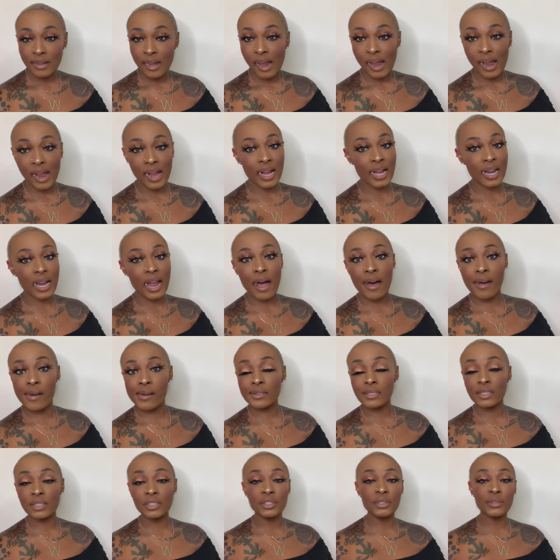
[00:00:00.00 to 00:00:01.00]
at all,
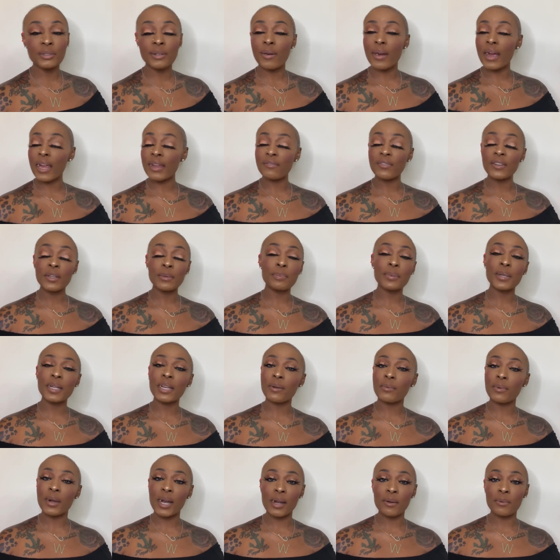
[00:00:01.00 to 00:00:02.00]
because you know I ain't finna play
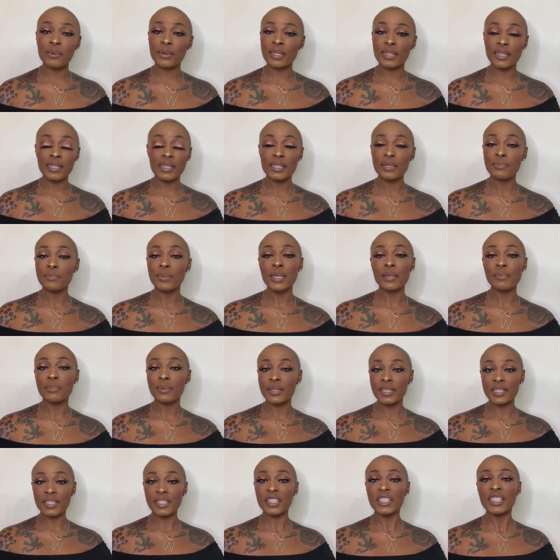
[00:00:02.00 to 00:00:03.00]
around with these people
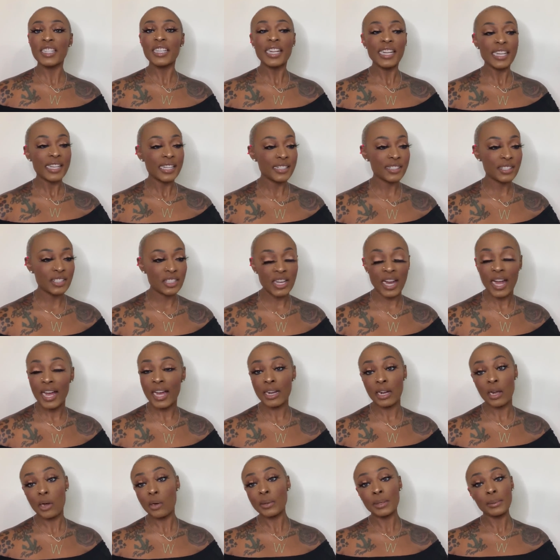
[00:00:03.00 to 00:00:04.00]
at Shein, Shein. I
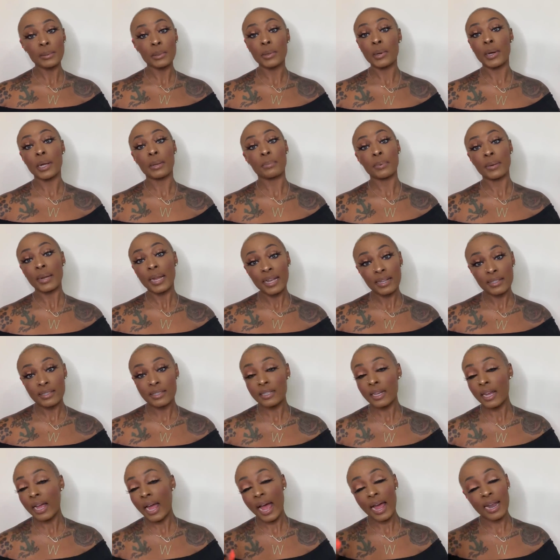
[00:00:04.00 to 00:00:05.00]
don't even know how to pronounce
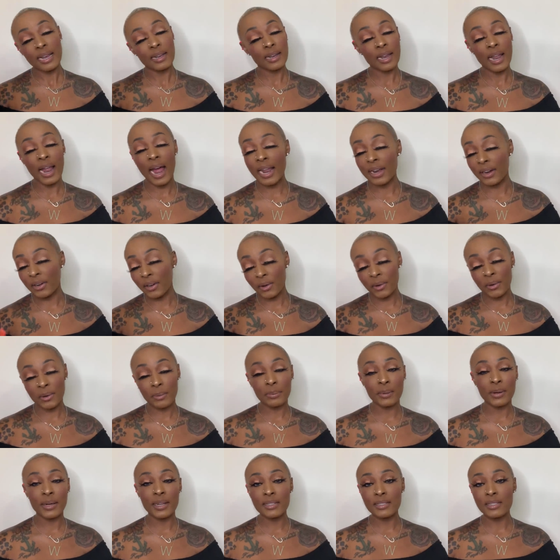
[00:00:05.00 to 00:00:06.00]
it. I, I done heard it
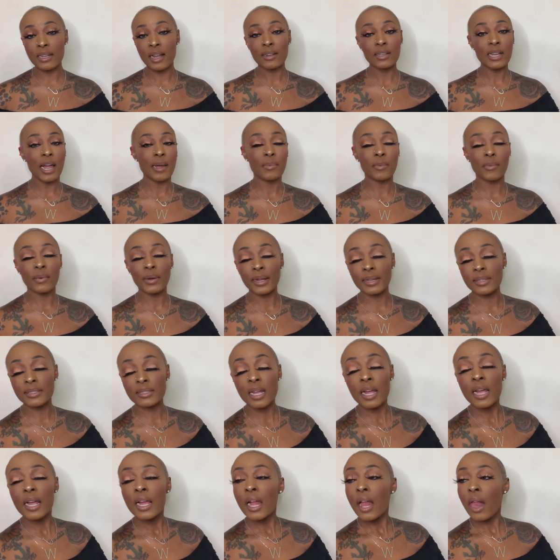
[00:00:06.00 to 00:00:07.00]
pronounced all type of ways.
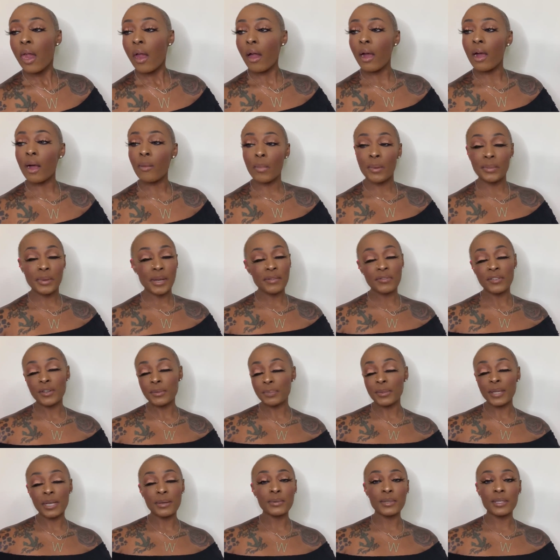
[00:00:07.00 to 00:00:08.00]
Um, I'm not gonna
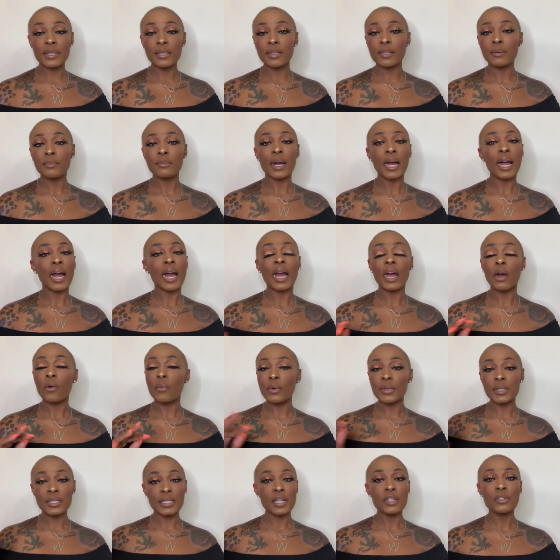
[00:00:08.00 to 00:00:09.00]
play with them. I don't
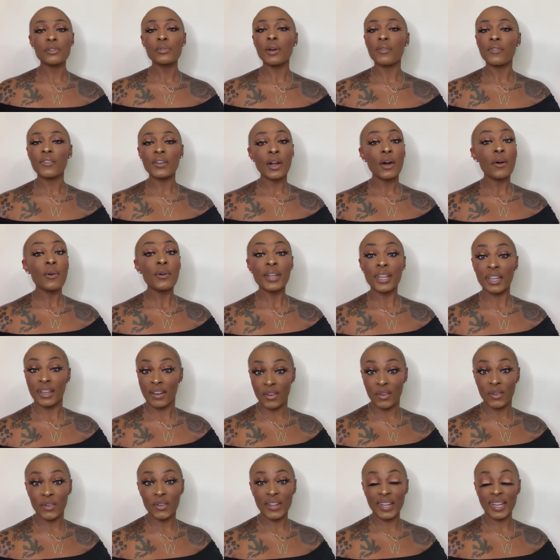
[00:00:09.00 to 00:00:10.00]
wanna set you up for the okie
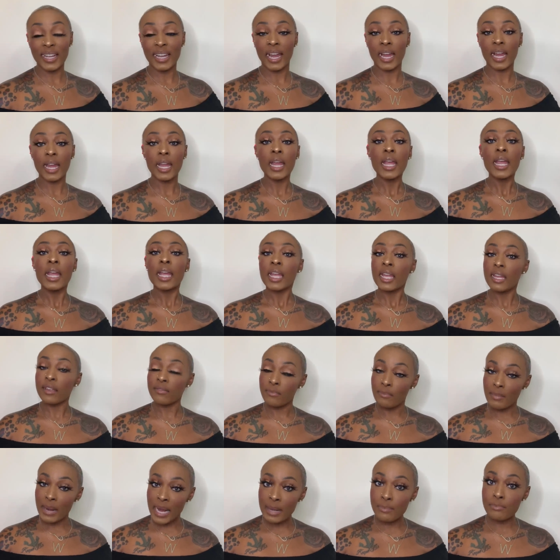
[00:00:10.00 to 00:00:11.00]
doke, okay? If
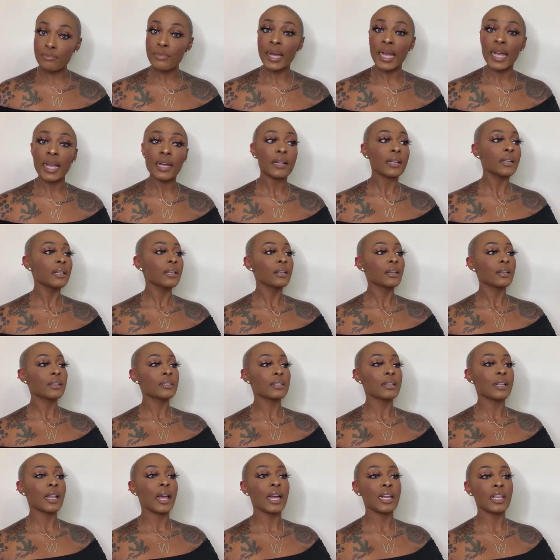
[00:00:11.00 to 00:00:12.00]
my back
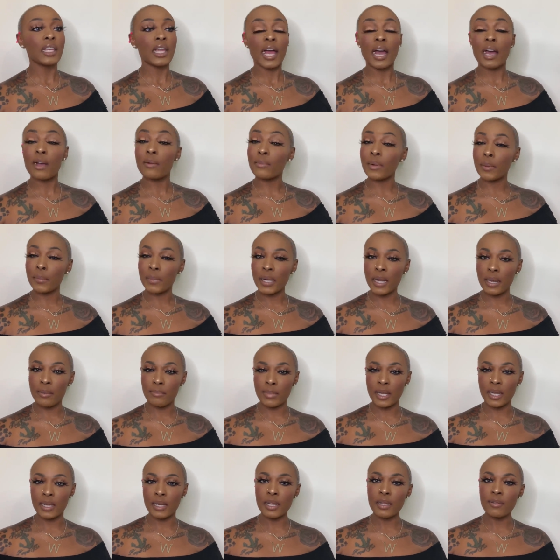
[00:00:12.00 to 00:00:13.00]
looks like, y'all remember that
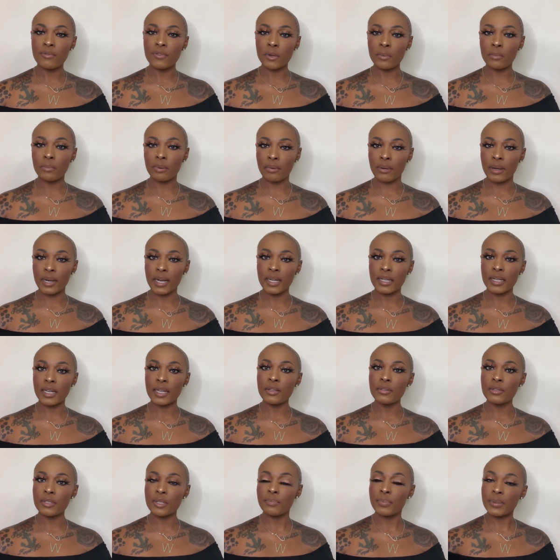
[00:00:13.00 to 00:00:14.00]
medieval bread they
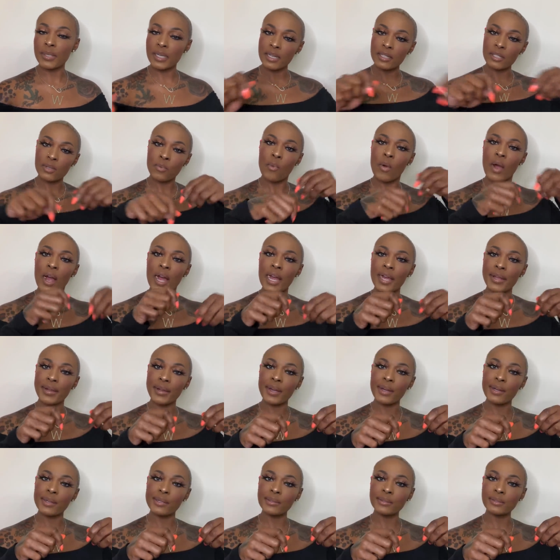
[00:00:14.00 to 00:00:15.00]
used to put that twine
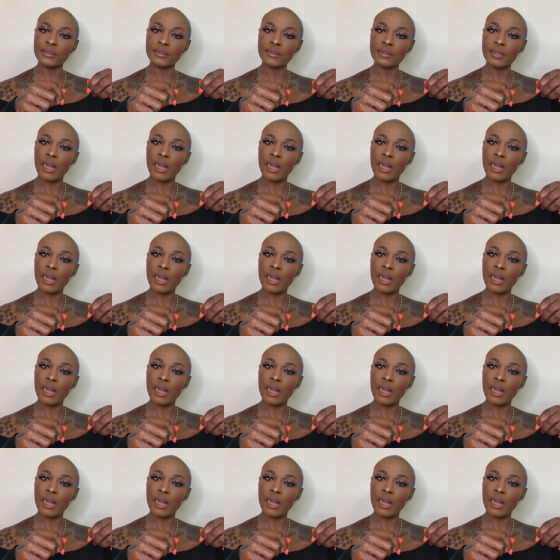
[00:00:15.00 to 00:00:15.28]
on?